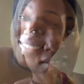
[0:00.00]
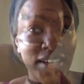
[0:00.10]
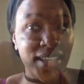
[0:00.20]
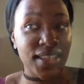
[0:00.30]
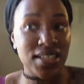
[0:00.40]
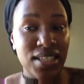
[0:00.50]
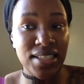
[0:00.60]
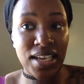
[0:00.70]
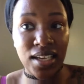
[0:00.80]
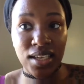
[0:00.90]
so yeah, this is
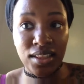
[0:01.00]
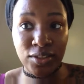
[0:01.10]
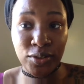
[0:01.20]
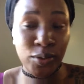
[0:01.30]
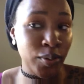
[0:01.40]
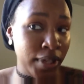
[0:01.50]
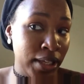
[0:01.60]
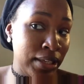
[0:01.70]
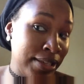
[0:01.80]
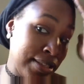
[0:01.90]
like a little quick,
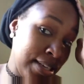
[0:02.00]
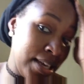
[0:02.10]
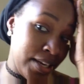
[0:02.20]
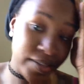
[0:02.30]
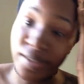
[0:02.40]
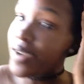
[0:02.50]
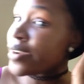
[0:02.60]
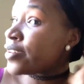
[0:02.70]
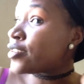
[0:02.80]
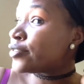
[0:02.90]
easy
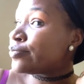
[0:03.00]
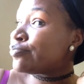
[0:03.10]
hairstyle